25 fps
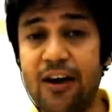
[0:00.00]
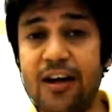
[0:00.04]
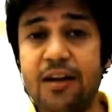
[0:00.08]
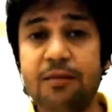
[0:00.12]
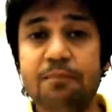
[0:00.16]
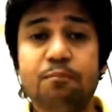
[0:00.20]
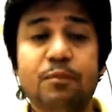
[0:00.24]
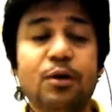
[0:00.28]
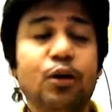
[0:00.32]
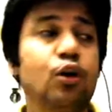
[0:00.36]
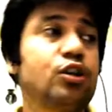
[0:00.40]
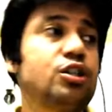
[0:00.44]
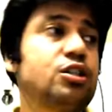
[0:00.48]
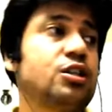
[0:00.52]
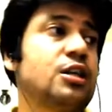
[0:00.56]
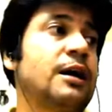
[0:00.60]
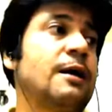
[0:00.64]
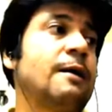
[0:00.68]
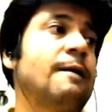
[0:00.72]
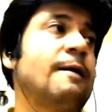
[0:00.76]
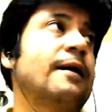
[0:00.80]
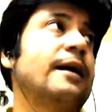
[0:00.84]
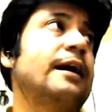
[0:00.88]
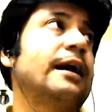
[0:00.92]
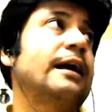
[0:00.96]
Because
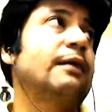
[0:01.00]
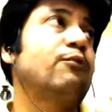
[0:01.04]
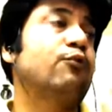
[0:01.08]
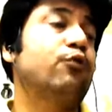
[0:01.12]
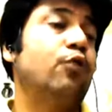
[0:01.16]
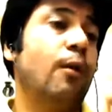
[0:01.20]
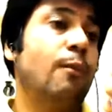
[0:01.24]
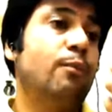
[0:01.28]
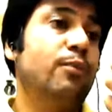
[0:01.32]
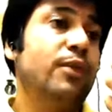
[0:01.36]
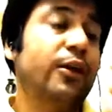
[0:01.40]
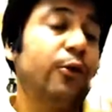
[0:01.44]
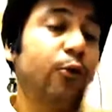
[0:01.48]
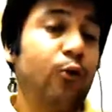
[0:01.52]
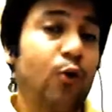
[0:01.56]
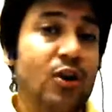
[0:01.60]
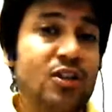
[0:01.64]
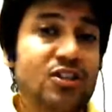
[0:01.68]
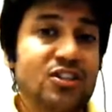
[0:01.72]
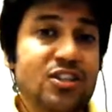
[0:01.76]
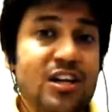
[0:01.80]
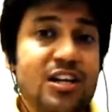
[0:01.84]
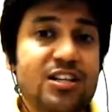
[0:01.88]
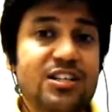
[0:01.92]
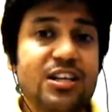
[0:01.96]
from the
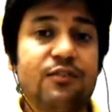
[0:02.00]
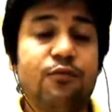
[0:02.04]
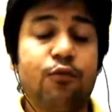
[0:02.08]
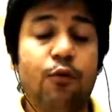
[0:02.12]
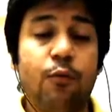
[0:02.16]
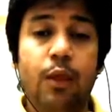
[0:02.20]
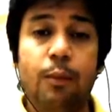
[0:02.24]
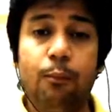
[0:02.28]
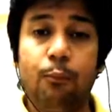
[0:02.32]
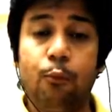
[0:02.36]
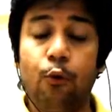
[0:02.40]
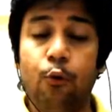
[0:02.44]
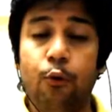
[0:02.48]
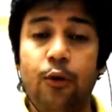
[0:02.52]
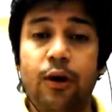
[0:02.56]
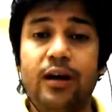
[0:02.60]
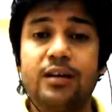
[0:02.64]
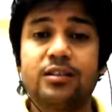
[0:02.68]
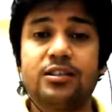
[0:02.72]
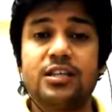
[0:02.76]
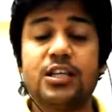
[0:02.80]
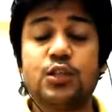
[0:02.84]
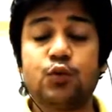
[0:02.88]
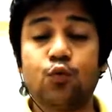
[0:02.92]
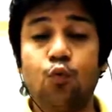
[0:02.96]
results and from the products
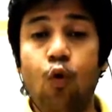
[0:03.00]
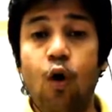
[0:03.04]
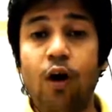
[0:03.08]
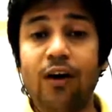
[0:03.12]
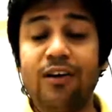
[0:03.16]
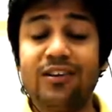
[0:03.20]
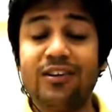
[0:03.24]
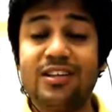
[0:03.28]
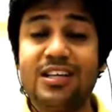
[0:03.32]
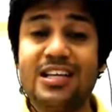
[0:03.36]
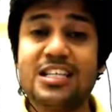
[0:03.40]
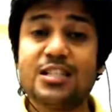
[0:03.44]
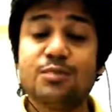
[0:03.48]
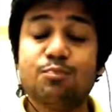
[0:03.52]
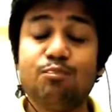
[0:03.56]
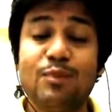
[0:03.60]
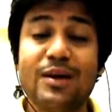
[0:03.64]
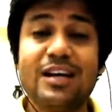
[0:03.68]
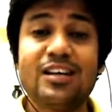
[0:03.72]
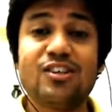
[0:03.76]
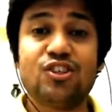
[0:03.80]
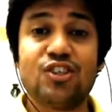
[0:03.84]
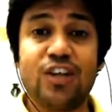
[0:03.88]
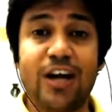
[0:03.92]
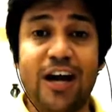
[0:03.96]
is what these big
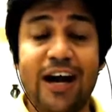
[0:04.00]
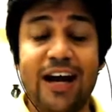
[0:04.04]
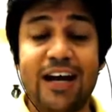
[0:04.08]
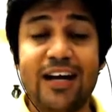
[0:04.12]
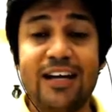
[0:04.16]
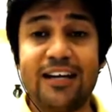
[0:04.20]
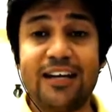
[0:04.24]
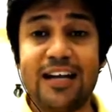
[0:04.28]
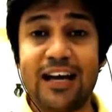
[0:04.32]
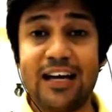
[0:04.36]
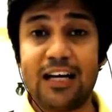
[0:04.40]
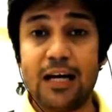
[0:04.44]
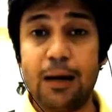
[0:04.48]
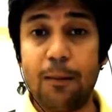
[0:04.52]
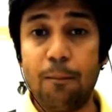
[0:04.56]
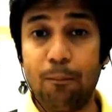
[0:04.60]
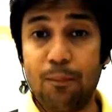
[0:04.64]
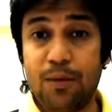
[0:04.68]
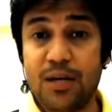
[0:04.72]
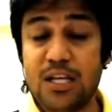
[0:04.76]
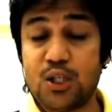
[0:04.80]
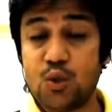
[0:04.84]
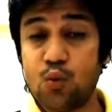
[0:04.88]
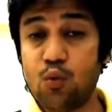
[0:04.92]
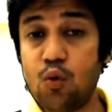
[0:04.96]
giant tech companies
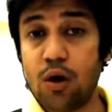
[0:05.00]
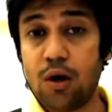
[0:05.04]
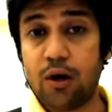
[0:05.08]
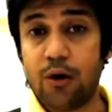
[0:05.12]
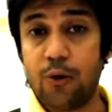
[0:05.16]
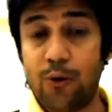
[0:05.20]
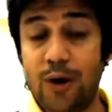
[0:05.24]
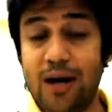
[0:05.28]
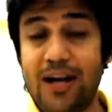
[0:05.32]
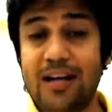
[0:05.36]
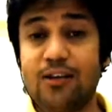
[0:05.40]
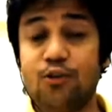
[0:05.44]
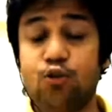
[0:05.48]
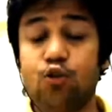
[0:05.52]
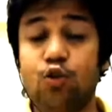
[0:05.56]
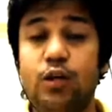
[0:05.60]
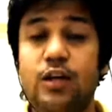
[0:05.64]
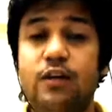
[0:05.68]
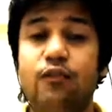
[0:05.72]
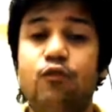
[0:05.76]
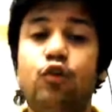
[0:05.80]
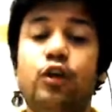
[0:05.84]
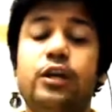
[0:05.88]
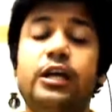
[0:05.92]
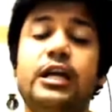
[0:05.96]
work, right? So if
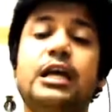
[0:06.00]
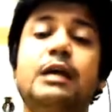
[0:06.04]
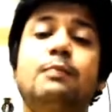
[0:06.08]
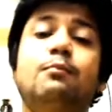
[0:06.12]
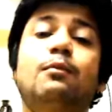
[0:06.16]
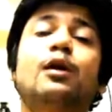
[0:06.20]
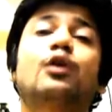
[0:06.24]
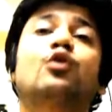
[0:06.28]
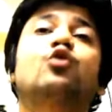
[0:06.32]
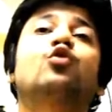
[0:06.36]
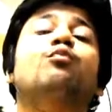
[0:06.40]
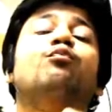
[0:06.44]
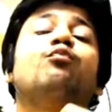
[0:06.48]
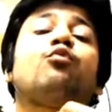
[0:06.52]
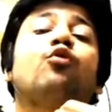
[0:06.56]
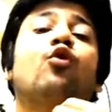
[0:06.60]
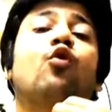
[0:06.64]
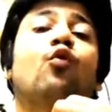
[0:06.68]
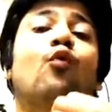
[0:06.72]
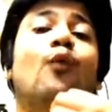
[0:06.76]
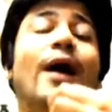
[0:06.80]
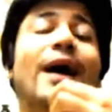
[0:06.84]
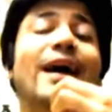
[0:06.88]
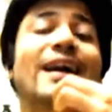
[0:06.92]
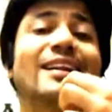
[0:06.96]
you're able to
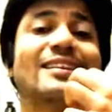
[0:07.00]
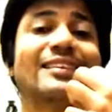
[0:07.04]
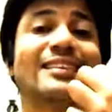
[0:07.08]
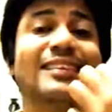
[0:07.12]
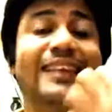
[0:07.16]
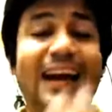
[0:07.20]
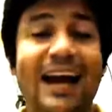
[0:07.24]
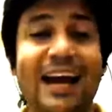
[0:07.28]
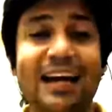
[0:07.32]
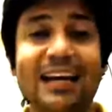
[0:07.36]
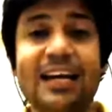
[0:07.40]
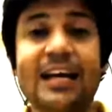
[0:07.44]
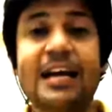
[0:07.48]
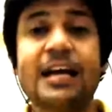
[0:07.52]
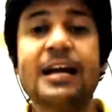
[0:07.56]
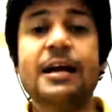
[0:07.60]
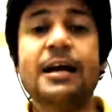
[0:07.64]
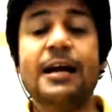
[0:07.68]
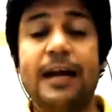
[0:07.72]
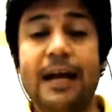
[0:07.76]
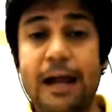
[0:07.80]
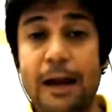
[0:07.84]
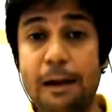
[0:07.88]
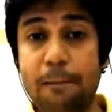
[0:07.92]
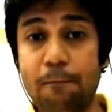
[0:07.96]
provide that
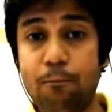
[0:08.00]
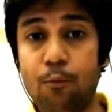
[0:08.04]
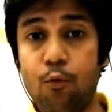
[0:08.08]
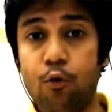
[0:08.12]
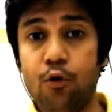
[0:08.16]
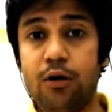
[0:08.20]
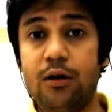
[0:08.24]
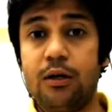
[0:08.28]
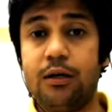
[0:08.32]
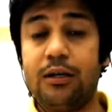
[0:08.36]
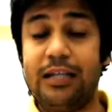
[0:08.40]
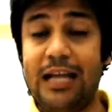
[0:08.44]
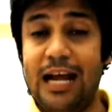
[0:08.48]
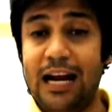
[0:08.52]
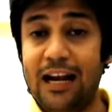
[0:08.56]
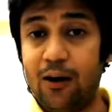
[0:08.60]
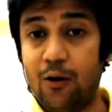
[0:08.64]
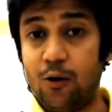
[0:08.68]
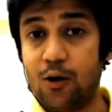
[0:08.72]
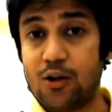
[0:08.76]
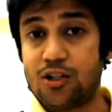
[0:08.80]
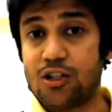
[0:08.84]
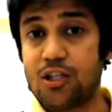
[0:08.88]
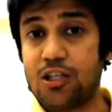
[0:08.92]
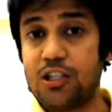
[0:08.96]
input, that
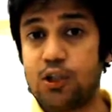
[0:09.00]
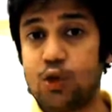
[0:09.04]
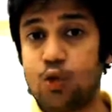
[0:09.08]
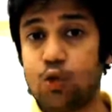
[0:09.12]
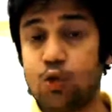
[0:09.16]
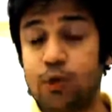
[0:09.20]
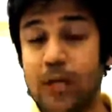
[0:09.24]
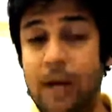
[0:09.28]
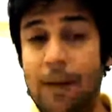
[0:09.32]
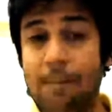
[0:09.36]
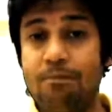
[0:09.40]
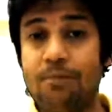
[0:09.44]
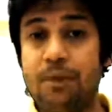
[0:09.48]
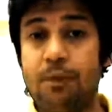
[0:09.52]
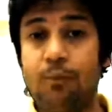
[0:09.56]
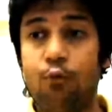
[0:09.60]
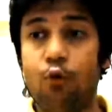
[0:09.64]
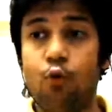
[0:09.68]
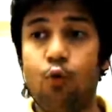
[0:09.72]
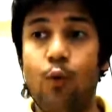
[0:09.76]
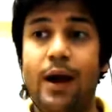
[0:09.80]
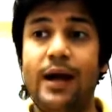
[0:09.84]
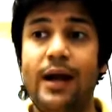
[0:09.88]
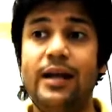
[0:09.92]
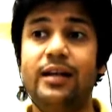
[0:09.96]
results to them,
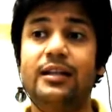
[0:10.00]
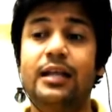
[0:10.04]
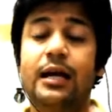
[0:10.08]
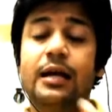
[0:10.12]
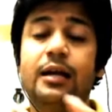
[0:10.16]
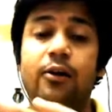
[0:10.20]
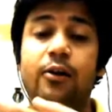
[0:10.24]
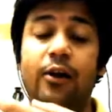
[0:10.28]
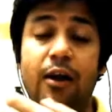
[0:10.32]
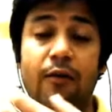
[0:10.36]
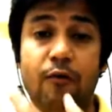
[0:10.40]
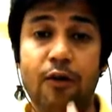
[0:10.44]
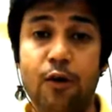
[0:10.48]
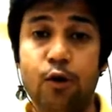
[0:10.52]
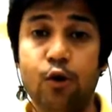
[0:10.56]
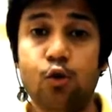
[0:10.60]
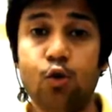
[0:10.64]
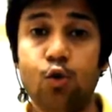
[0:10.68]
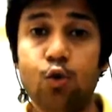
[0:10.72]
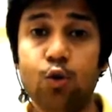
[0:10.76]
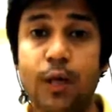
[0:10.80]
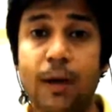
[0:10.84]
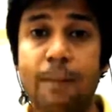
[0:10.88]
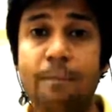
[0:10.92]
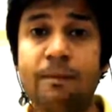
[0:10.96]
provide that revenue to
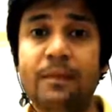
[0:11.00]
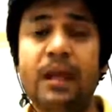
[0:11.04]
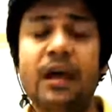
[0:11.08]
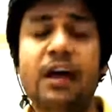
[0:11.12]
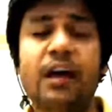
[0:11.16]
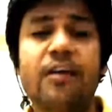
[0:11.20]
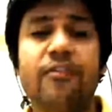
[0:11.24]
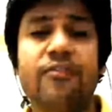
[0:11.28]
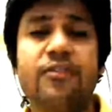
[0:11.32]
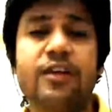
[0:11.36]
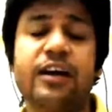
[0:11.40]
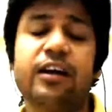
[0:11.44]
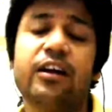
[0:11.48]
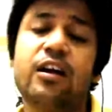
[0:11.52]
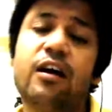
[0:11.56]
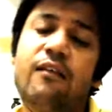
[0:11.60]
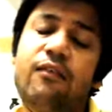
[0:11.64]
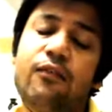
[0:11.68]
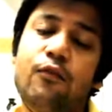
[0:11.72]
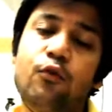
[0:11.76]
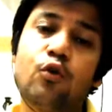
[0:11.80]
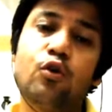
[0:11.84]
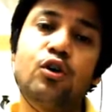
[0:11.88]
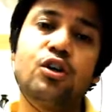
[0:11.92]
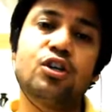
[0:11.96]
them, they can of
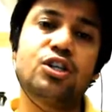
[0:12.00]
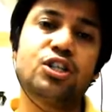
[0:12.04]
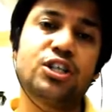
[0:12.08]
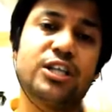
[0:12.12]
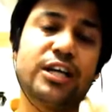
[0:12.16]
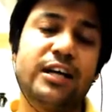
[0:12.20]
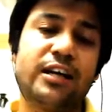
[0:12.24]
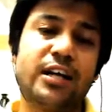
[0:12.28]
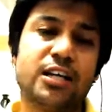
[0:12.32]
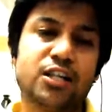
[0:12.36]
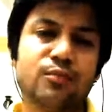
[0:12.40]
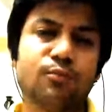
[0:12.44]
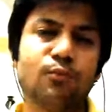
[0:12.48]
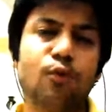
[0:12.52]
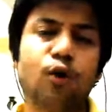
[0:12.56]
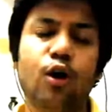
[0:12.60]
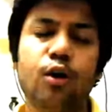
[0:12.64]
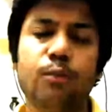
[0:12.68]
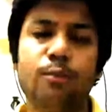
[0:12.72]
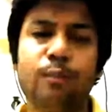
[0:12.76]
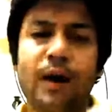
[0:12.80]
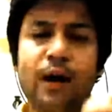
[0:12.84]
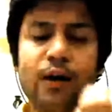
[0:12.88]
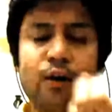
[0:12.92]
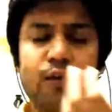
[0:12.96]
course share a small
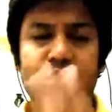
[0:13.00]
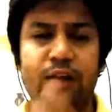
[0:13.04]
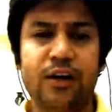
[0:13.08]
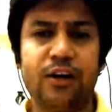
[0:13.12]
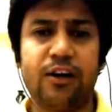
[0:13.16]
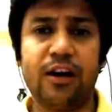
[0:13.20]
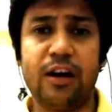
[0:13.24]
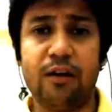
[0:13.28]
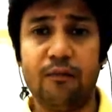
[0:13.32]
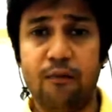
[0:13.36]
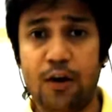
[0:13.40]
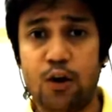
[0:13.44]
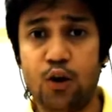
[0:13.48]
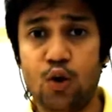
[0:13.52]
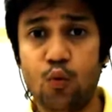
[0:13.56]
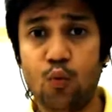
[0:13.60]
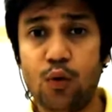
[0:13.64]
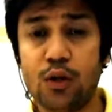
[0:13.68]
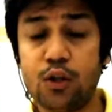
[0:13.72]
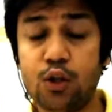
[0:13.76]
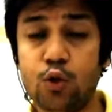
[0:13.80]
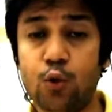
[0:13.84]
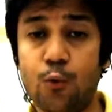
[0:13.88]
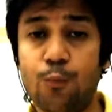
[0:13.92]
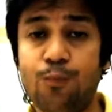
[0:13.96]
part of that revenue with
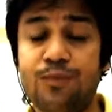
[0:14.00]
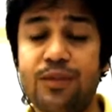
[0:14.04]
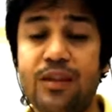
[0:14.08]
you.